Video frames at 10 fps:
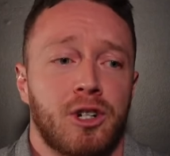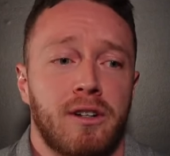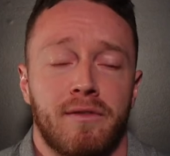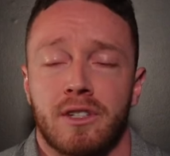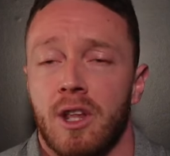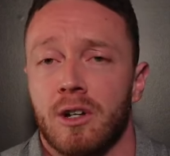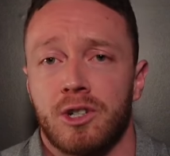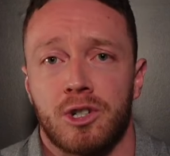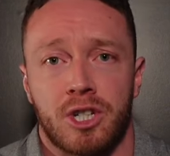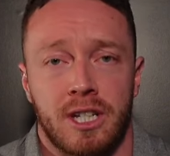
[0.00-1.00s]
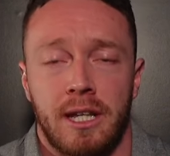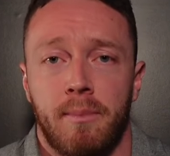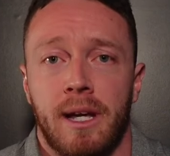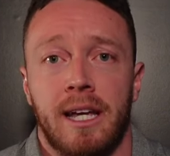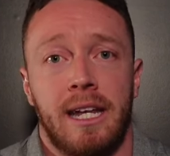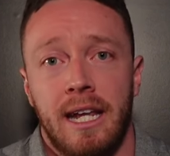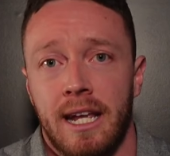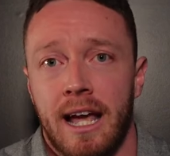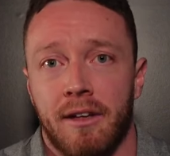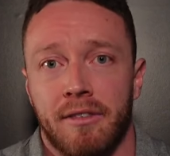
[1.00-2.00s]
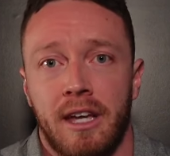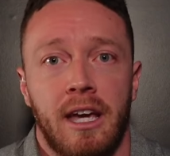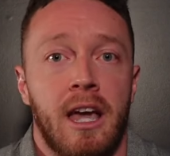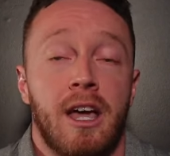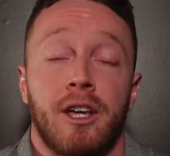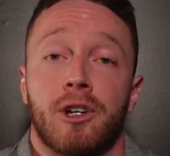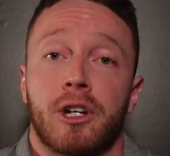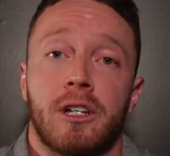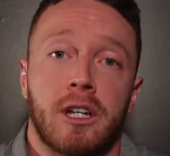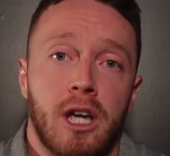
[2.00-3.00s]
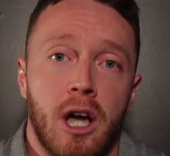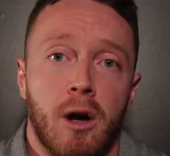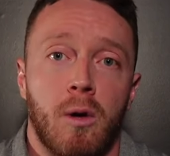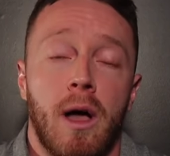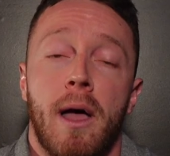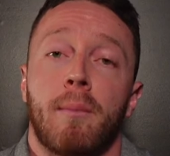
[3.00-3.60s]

and if as long as you're sleeping and eating healthy, you're good to go.